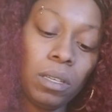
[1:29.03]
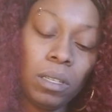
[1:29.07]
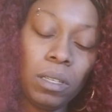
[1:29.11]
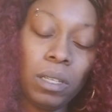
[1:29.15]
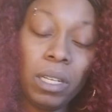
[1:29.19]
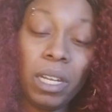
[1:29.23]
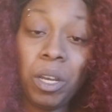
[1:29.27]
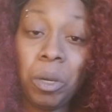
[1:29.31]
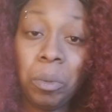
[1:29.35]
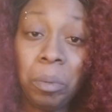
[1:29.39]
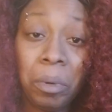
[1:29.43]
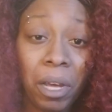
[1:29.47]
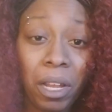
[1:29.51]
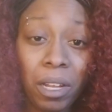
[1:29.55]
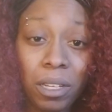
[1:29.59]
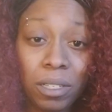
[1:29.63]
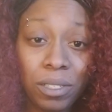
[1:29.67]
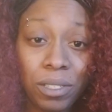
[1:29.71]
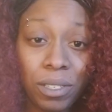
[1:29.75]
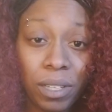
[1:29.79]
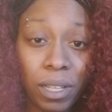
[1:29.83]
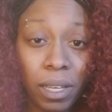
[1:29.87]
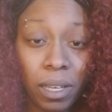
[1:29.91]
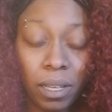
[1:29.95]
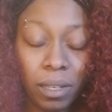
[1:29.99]
nail
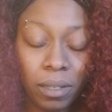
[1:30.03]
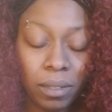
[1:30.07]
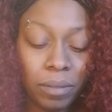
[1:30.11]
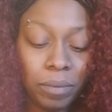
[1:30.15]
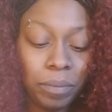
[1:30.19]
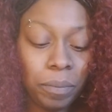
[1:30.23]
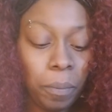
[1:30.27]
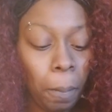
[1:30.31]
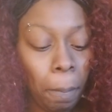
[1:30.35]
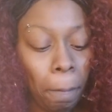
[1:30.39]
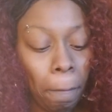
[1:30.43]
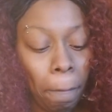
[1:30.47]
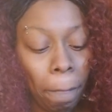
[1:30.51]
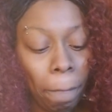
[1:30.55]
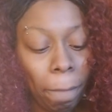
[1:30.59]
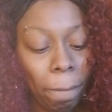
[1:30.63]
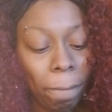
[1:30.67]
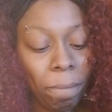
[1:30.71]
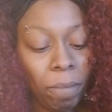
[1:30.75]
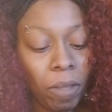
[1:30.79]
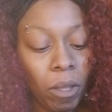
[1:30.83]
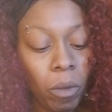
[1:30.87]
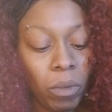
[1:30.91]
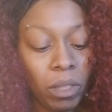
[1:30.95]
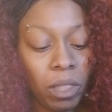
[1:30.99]
polish thing
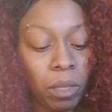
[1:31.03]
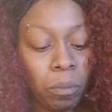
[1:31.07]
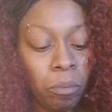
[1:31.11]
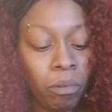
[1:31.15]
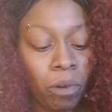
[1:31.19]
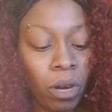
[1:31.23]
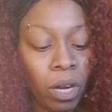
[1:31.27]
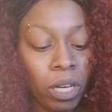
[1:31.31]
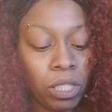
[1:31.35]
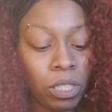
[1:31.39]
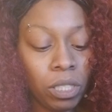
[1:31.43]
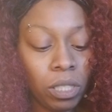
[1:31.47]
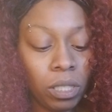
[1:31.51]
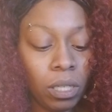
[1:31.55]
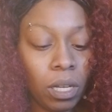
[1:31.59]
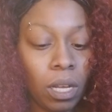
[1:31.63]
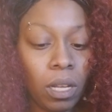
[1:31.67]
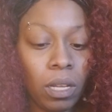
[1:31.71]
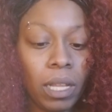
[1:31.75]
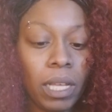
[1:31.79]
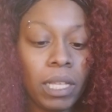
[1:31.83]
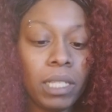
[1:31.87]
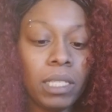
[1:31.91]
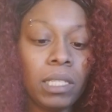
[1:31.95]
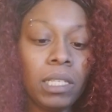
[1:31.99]
with the brush and
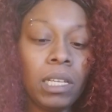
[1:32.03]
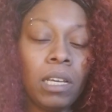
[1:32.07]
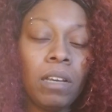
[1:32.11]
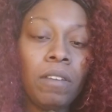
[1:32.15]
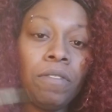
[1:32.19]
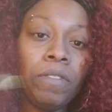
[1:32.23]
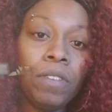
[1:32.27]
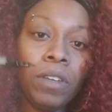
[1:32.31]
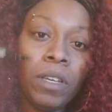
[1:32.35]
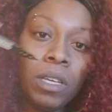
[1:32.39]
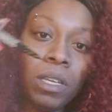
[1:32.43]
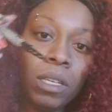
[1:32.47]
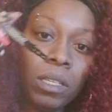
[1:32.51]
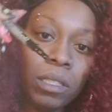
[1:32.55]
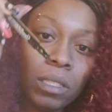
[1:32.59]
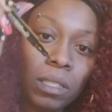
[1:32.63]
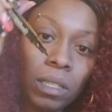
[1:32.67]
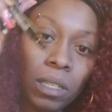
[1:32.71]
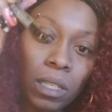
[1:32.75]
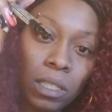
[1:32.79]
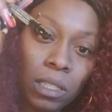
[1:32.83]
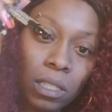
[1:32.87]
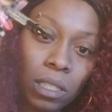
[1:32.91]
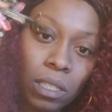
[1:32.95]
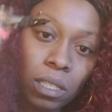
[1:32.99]
all that stuff. So
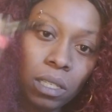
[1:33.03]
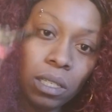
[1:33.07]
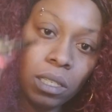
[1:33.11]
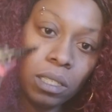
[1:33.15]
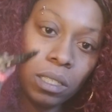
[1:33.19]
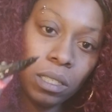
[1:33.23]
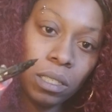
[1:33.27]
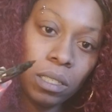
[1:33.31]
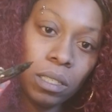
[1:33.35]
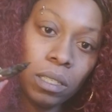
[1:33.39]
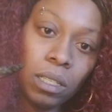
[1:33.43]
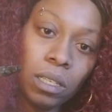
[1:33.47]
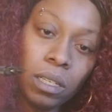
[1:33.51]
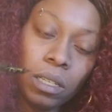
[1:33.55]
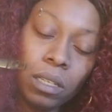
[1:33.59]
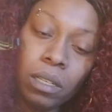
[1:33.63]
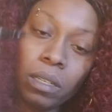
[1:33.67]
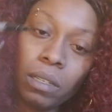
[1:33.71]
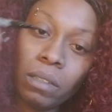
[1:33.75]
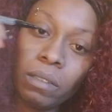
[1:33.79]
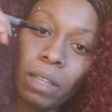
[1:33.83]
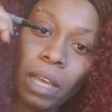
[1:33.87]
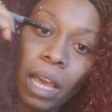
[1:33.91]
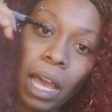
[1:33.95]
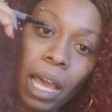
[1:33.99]
this is
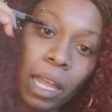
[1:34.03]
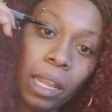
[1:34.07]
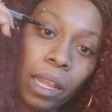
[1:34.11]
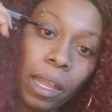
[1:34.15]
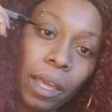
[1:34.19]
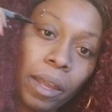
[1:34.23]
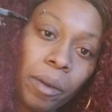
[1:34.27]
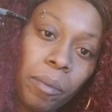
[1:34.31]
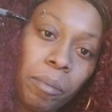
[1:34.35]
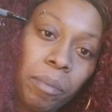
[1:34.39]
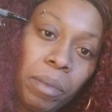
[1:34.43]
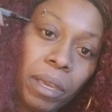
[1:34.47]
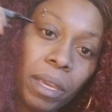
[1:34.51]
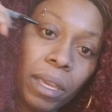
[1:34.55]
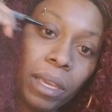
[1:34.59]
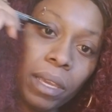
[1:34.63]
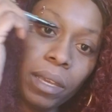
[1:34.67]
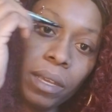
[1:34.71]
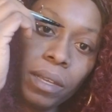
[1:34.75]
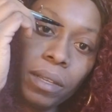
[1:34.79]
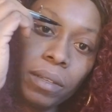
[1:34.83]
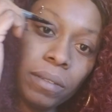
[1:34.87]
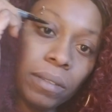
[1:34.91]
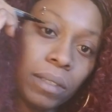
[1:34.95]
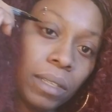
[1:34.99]
the eyeliner
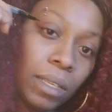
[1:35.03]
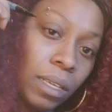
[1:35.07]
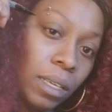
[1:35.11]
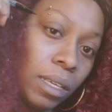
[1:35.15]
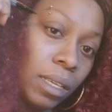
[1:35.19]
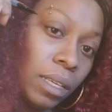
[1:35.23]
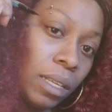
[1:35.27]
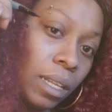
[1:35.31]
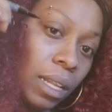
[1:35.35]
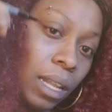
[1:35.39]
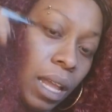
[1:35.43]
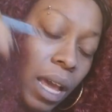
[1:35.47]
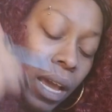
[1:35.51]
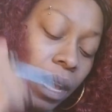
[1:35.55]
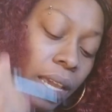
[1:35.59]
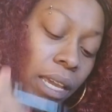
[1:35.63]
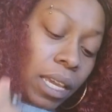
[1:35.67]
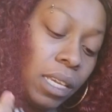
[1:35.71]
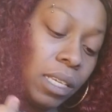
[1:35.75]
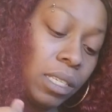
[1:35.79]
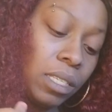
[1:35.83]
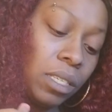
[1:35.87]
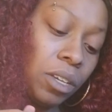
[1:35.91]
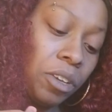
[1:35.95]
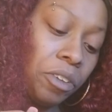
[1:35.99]
pen, a lot
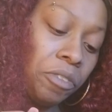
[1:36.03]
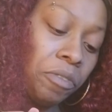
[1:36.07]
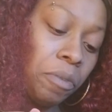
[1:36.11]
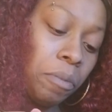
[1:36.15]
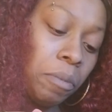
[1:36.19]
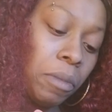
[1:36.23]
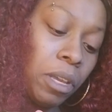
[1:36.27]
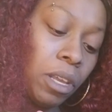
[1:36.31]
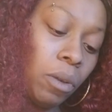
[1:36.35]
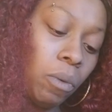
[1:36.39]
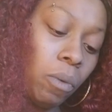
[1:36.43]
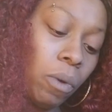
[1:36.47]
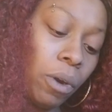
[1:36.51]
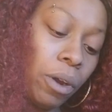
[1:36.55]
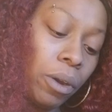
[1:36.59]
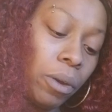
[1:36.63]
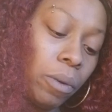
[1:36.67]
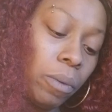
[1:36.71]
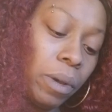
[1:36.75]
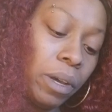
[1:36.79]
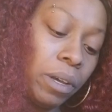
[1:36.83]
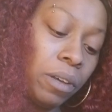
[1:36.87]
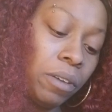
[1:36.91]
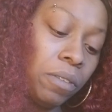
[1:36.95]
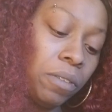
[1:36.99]
easier for me to work
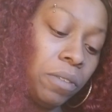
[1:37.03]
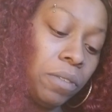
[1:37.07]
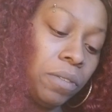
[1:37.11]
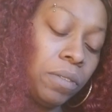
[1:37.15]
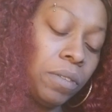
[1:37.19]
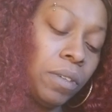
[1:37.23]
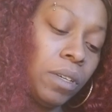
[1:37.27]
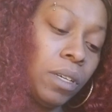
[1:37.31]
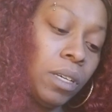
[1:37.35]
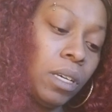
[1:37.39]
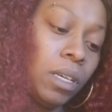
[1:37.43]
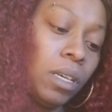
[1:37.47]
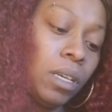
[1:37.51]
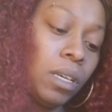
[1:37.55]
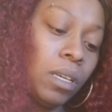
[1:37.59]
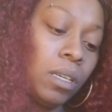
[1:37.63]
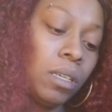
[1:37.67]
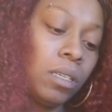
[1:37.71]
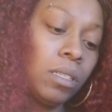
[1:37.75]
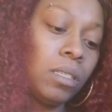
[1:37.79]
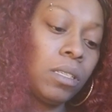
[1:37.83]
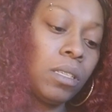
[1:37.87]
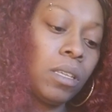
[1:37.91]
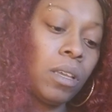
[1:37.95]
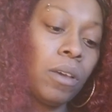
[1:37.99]
with.
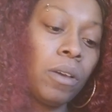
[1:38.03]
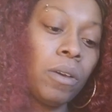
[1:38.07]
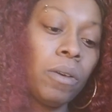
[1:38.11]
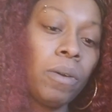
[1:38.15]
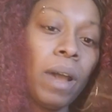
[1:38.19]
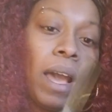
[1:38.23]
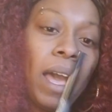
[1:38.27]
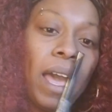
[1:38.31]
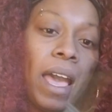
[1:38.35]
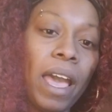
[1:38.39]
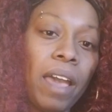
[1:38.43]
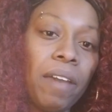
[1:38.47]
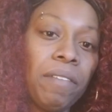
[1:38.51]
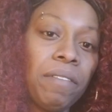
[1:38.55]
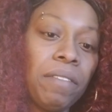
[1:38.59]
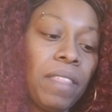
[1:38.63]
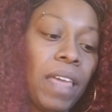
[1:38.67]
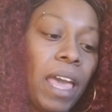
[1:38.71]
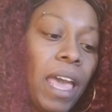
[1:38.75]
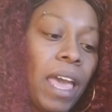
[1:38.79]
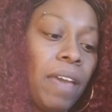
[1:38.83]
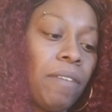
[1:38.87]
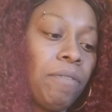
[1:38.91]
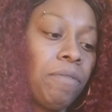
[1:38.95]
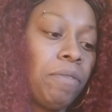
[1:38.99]
So I have
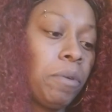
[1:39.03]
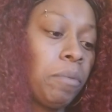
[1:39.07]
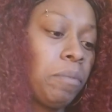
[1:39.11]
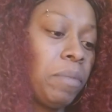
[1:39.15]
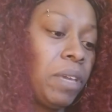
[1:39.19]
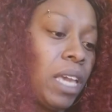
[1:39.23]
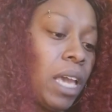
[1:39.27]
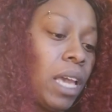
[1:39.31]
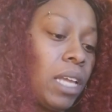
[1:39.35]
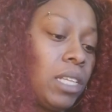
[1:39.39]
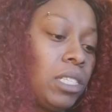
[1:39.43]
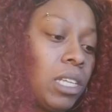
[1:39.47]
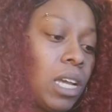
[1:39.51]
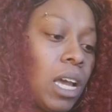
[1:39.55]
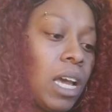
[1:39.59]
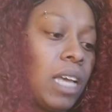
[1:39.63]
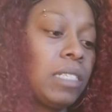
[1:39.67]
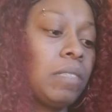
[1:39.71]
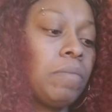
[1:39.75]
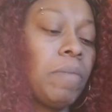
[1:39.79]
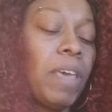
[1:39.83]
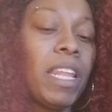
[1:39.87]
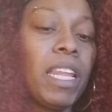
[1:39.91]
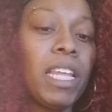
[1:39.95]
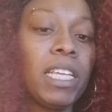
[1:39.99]
that from BH
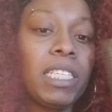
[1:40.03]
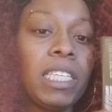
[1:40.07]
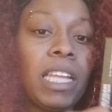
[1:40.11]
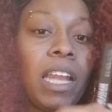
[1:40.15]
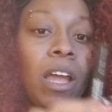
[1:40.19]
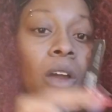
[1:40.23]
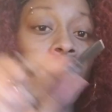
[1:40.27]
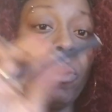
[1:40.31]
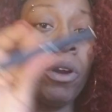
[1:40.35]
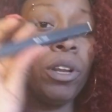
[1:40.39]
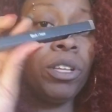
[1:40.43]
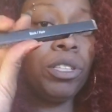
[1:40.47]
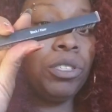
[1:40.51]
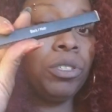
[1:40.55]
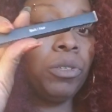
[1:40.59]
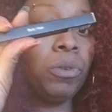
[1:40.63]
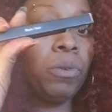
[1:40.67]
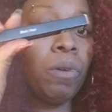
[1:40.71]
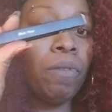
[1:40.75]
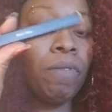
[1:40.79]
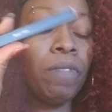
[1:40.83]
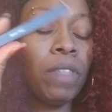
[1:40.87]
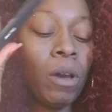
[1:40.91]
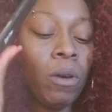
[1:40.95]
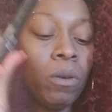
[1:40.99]
Cosmetics, and I ordered
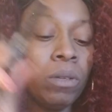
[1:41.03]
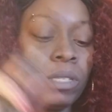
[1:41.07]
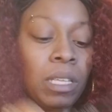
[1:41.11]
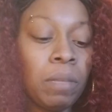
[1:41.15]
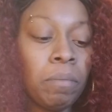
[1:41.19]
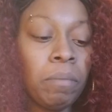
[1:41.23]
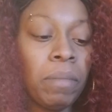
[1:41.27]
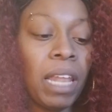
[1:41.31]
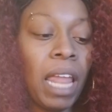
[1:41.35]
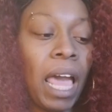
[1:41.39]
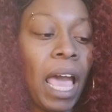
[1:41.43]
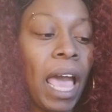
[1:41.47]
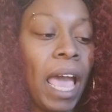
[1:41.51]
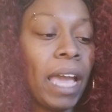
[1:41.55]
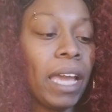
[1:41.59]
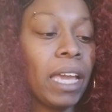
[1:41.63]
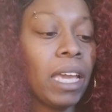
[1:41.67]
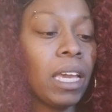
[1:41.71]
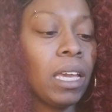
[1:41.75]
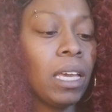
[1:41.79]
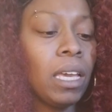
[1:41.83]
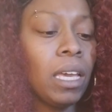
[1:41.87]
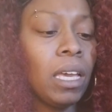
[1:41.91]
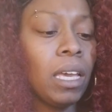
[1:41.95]
two of those in black.